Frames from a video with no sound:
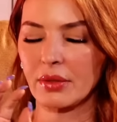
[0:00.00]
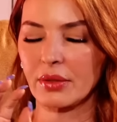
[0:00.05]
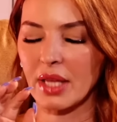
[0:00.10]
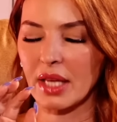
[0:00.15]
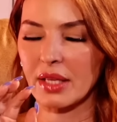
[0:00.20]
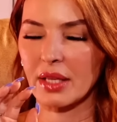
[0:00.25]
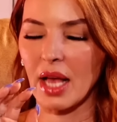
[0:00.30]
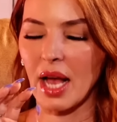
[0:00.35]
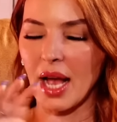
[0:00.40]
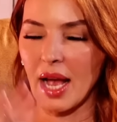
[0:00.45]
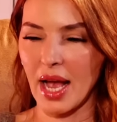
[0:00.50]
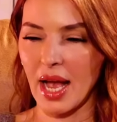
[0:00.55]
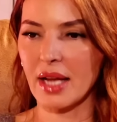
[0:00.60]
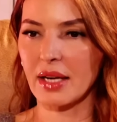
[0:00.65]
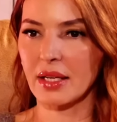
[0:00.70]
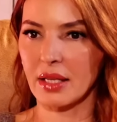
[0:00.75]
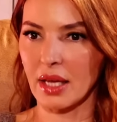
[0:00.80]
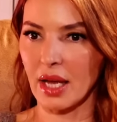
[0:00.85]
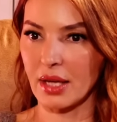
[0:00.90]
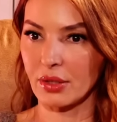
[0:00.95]

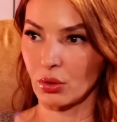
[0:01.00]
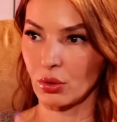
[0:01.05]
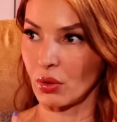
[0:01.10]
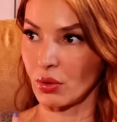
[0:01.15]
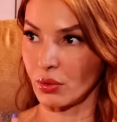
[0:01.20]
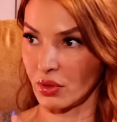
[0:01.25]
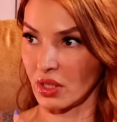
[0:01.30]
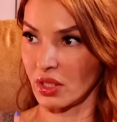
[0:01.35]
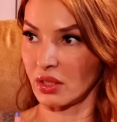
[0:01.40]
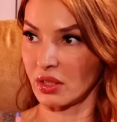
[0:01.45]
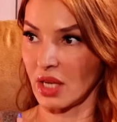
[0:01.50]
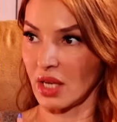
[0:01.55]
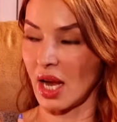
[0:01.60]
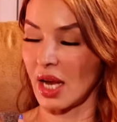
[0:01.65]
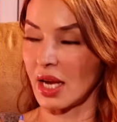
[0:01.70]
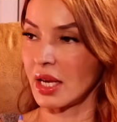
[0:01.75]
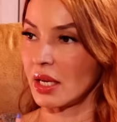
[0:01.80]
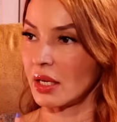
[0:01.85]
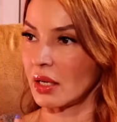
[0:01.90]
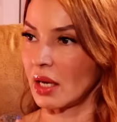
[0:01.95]
thought I was gonna
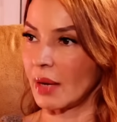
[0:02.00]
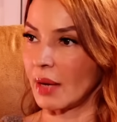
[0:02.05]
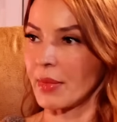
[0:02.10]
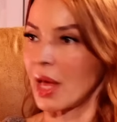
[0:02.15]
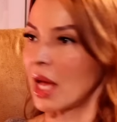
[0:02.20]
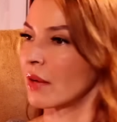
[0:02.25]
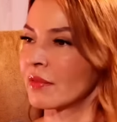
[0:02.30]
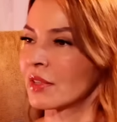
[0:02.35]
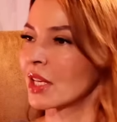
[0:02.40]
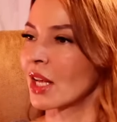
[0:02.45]
die. I'm not even